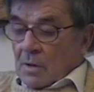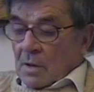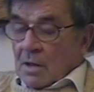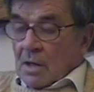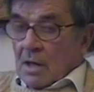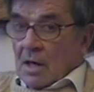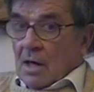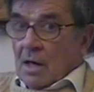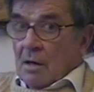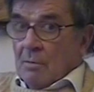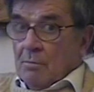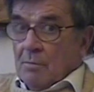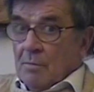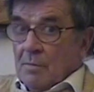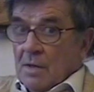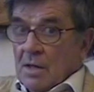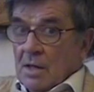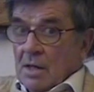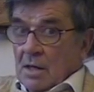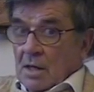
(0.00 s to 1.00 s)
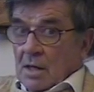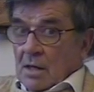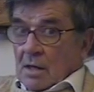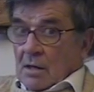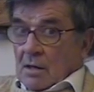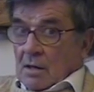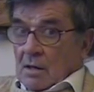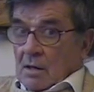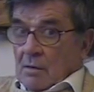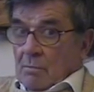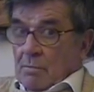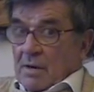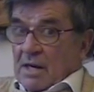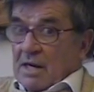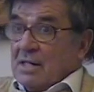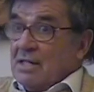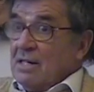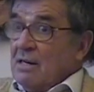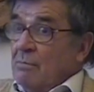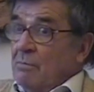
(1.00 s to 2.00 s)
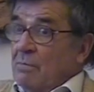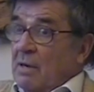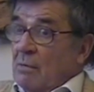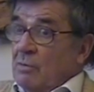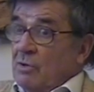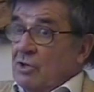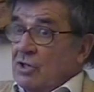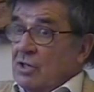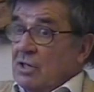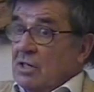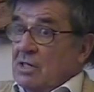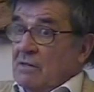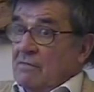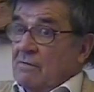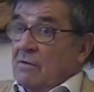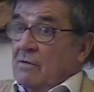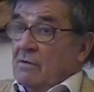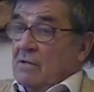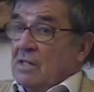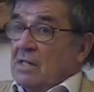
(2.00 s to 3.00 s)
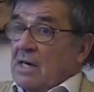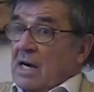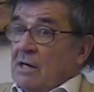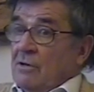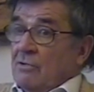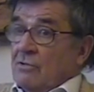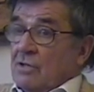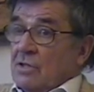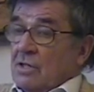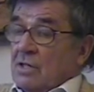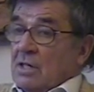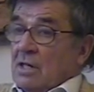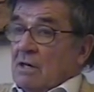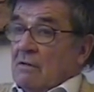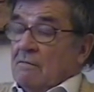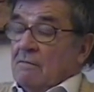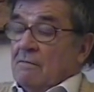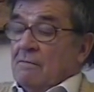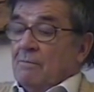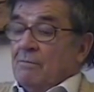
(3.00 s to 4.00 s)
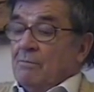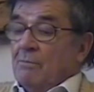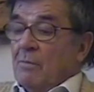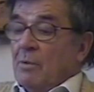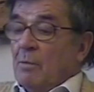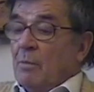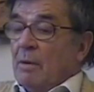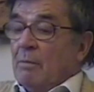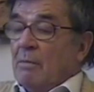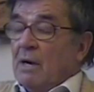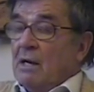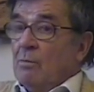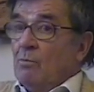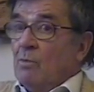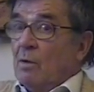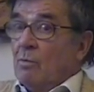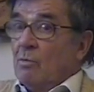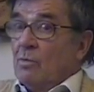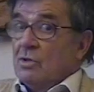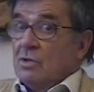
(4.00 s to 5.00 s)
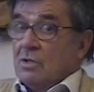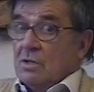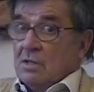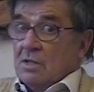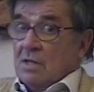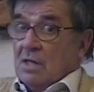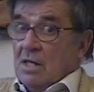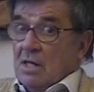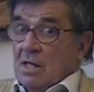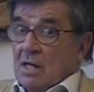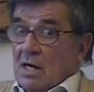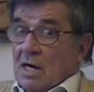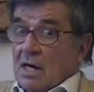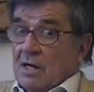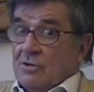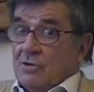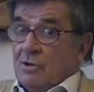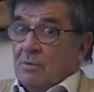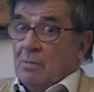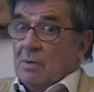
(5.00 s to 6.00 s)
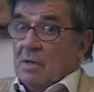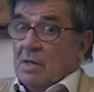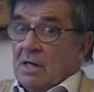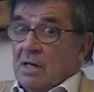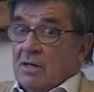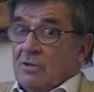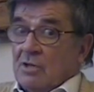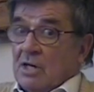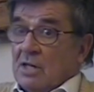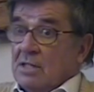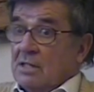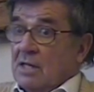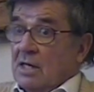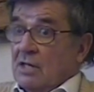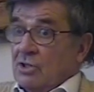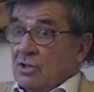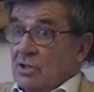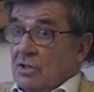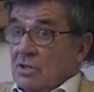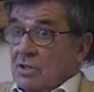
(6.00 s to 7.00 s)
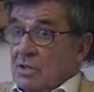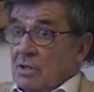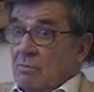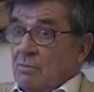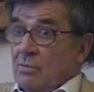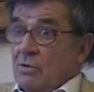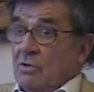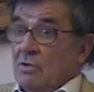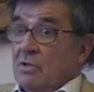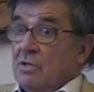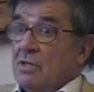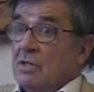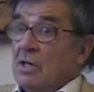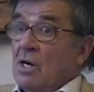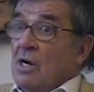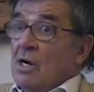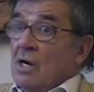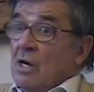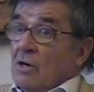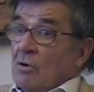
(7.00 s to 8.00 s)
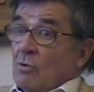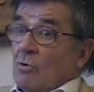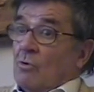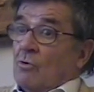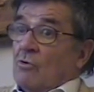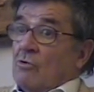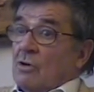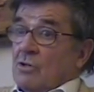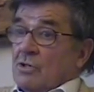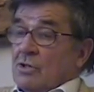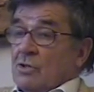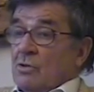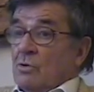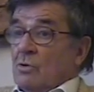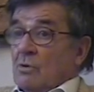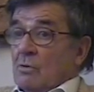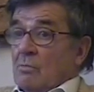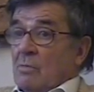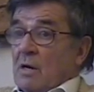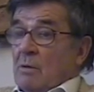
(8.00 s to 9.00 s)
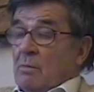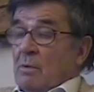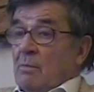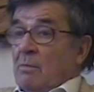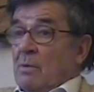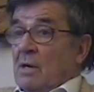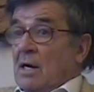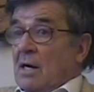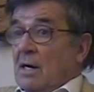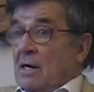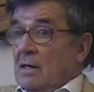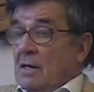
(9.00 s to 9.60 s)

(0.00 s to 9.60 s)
But I didn't publish the dangerous stuff. But my main one was in the IEEE transactions computers called Crosstalk, blah, blah, blah.